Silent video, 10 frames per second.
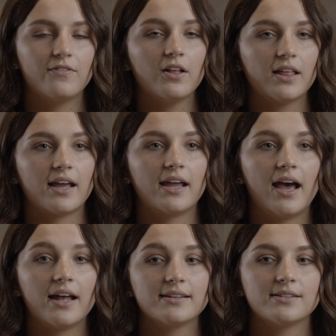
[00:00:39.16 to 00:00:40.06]
felt like I
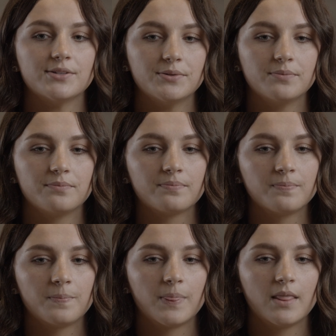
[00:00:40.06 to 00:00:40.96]
had to
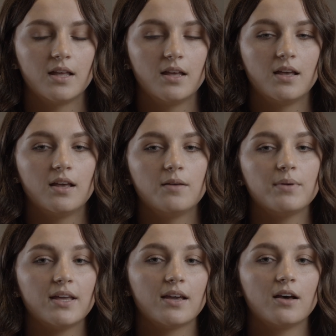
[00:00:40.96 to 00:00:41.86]

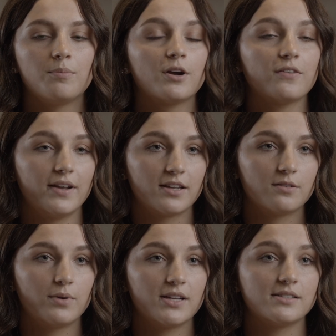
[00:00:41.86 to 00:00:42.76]
be a
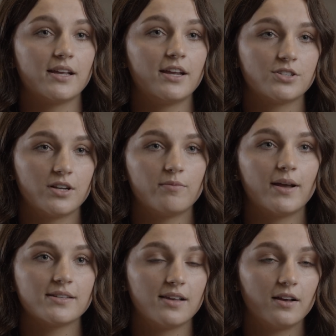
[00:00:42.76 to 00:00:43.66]
perfect presentation of
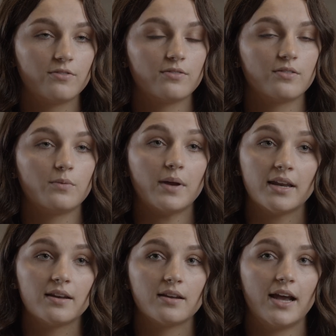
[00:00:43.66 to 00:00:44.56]
myself
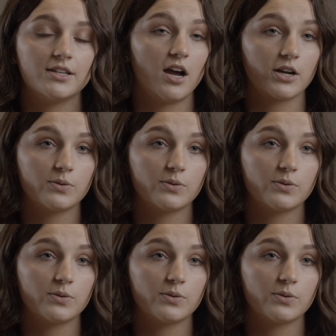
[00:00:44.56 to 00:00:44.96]
when I talked